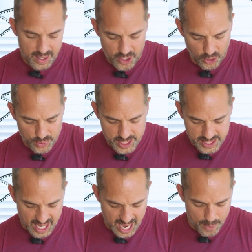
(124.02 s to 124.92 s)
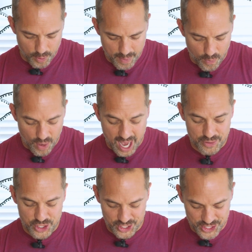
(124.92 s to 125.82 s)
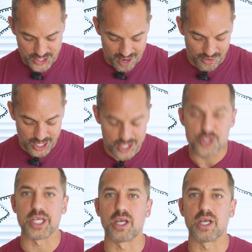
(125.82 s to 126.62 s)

there was a time where my wife, she discovered it, and she